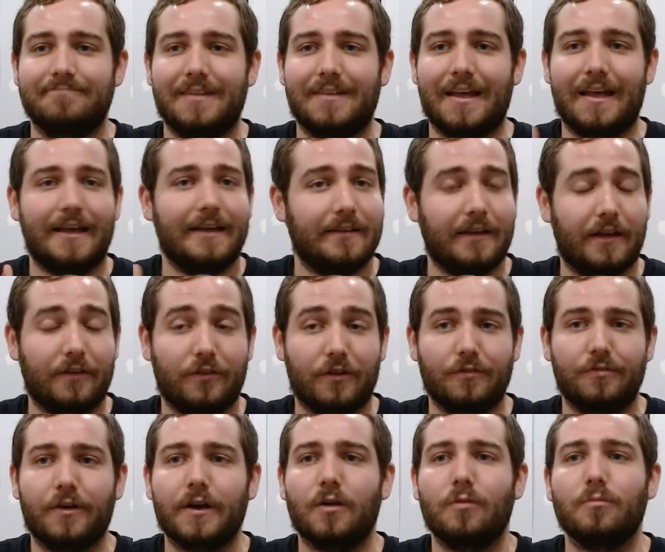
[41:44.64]
And as a
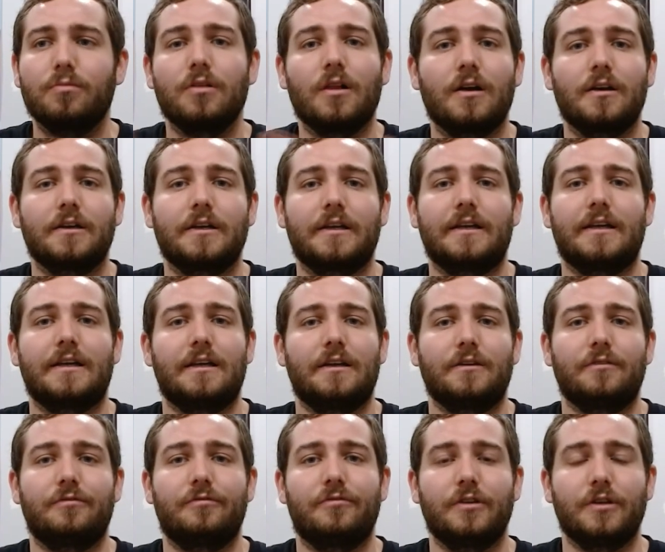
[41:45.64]
final plug,
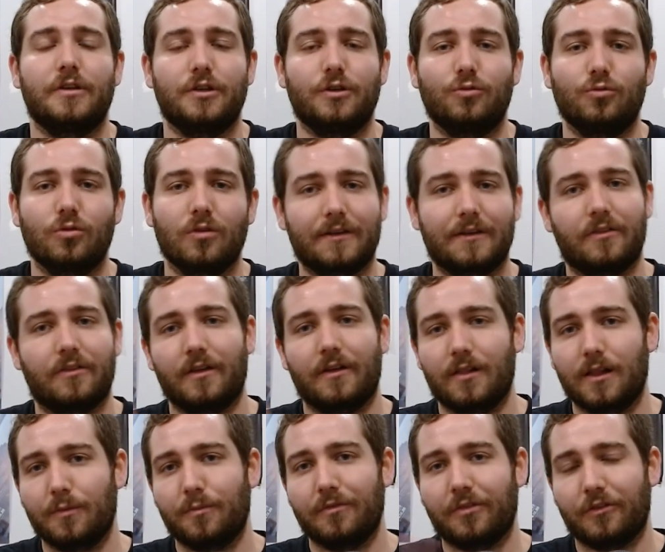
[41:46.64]
if you liked the
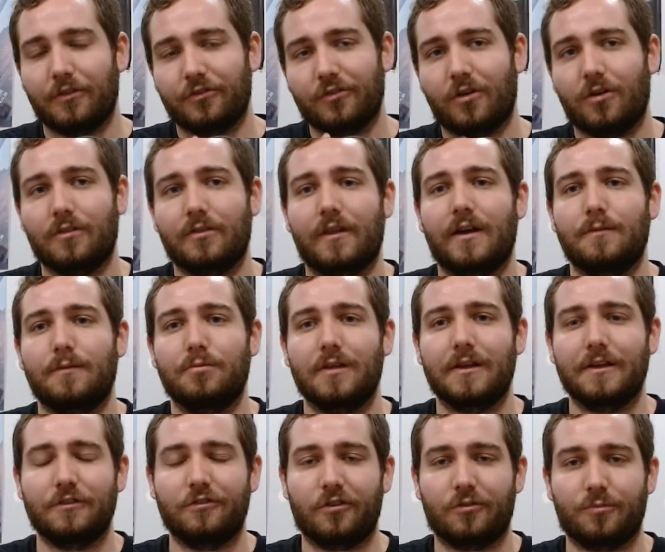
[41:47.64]
clip of the song that I
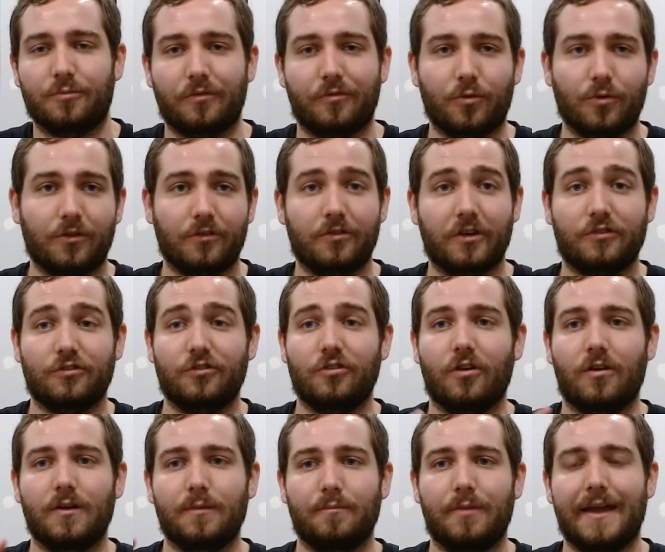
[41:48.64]
played just before the section
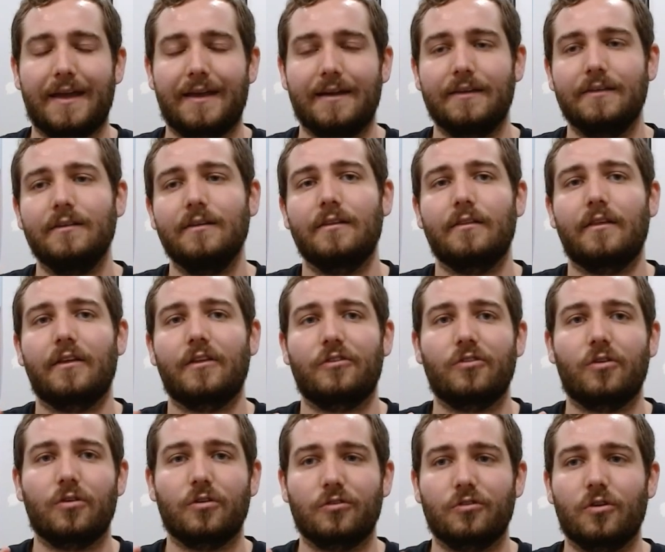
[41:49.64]
on Pan, that
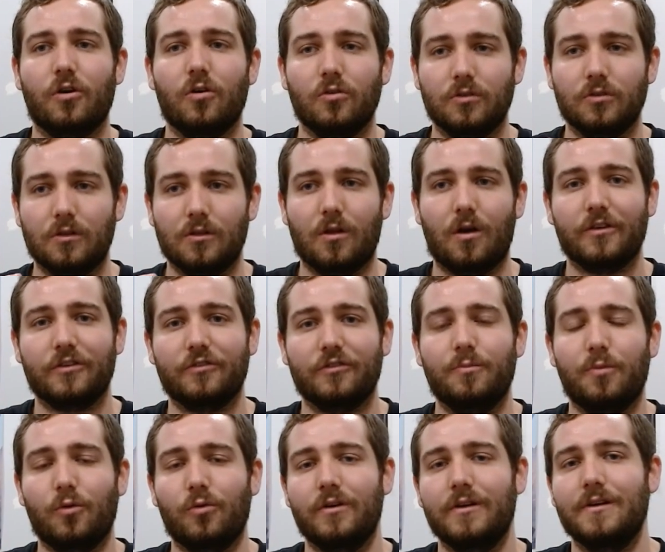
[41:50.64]
song is called Lost
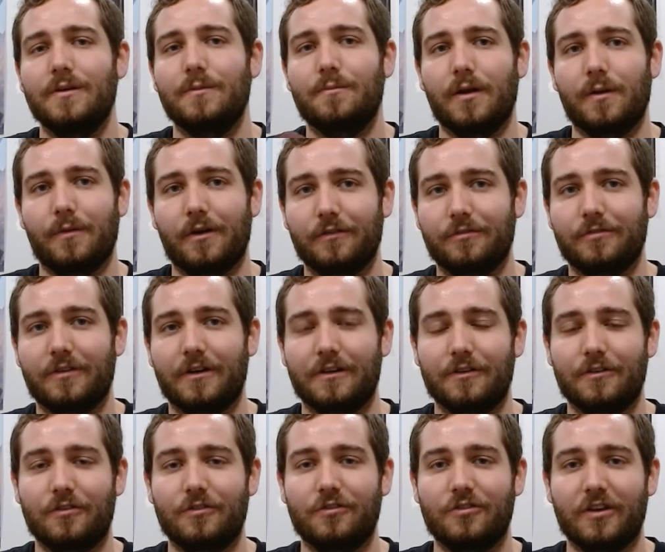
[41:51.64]
Boy by my
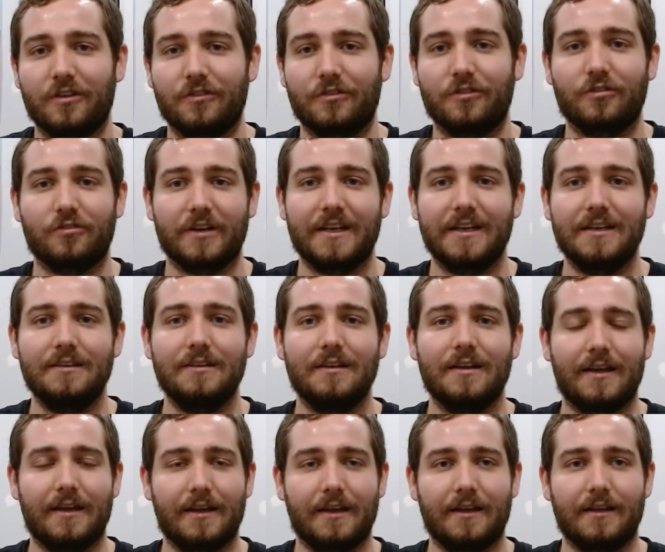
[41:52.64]
friend Chase Green,
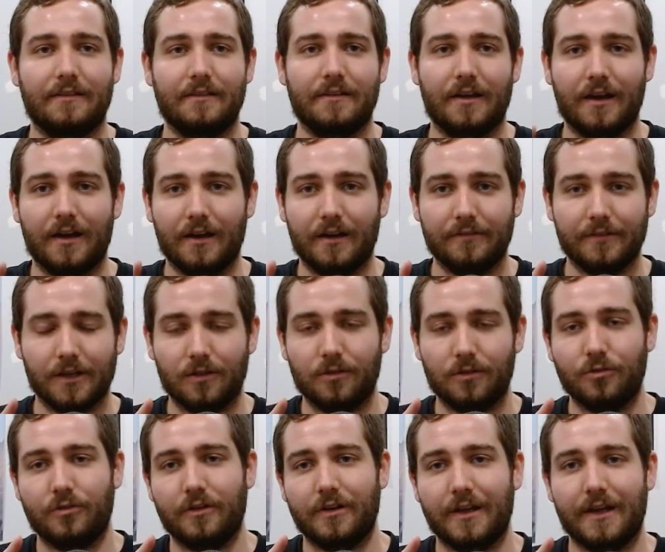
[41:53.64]
and I've
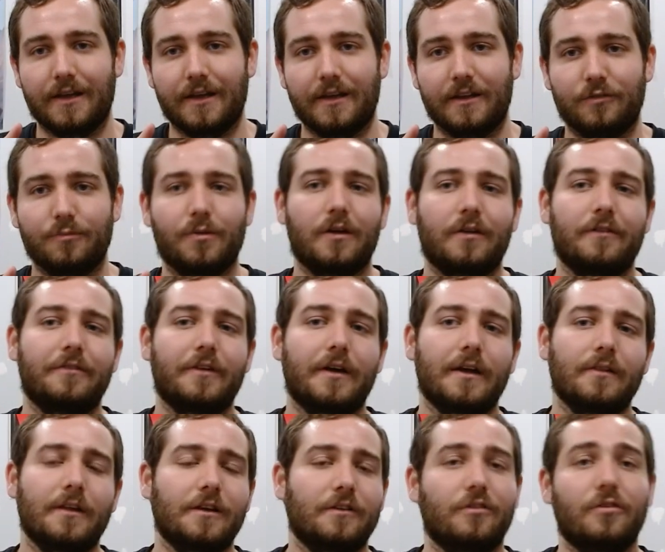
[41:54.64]
included a Spotify
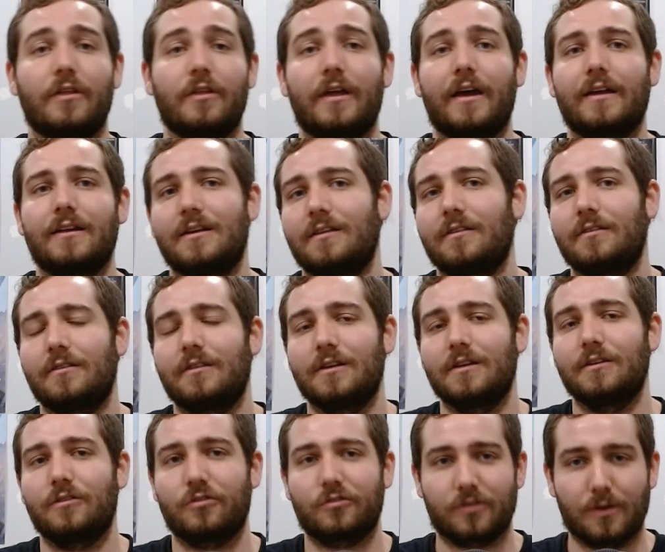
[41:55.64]
link to that in the
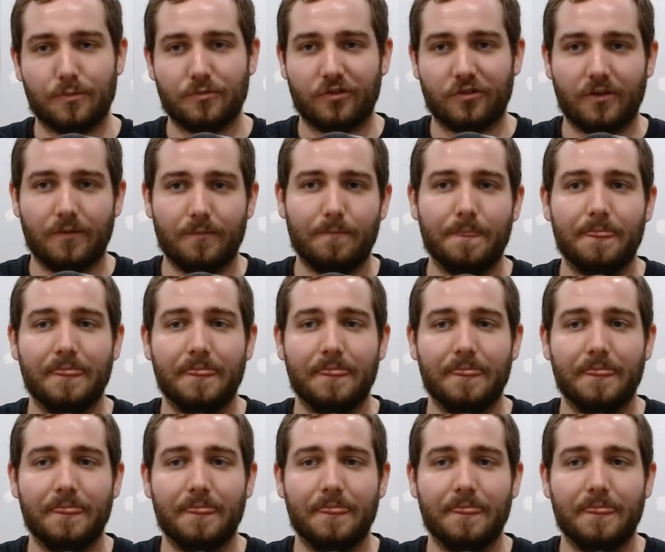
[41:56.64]
description.